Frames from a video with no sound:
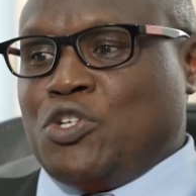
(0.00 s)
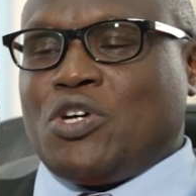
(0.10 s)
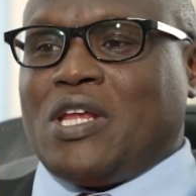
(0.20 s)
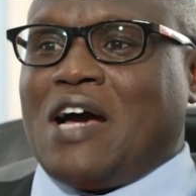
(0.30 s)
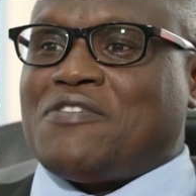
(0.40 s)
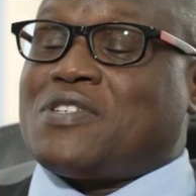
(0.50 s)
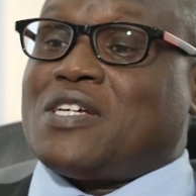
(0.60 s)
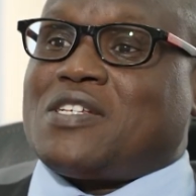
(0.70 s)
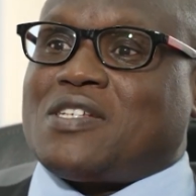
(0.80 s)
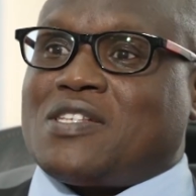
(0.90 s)
usually have
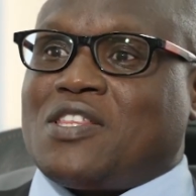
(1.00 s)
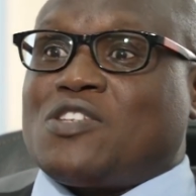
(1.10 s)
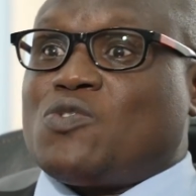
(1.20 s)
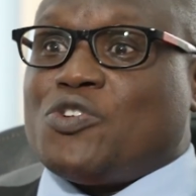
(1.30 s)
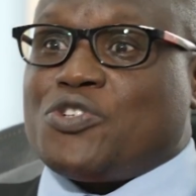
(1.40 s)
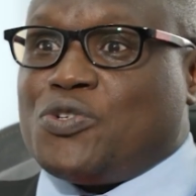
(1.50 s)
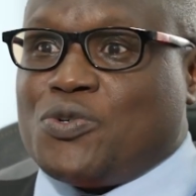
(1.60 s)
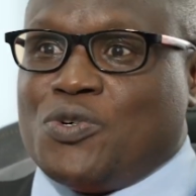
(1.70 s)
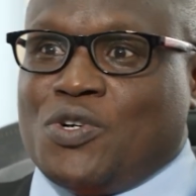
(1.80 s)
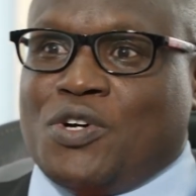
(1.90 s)
set things we want to do.